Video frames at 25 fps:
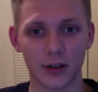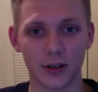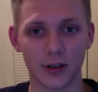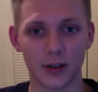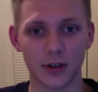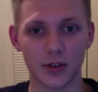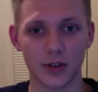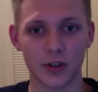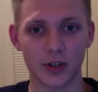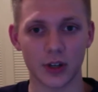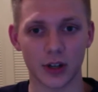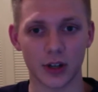
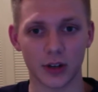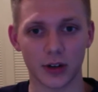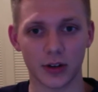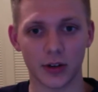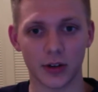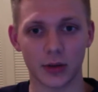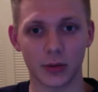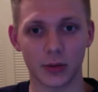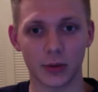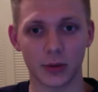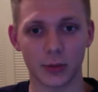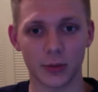showering
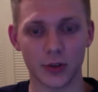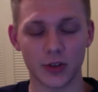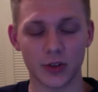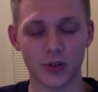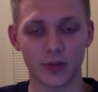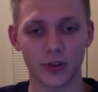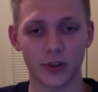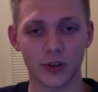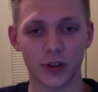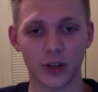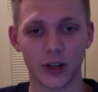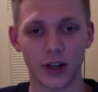with a bunch of
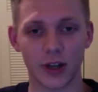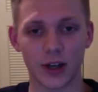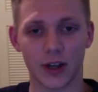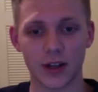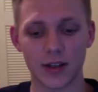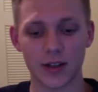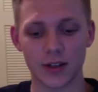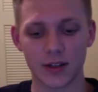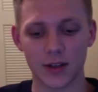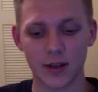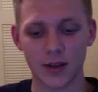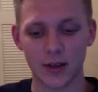other
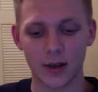guys.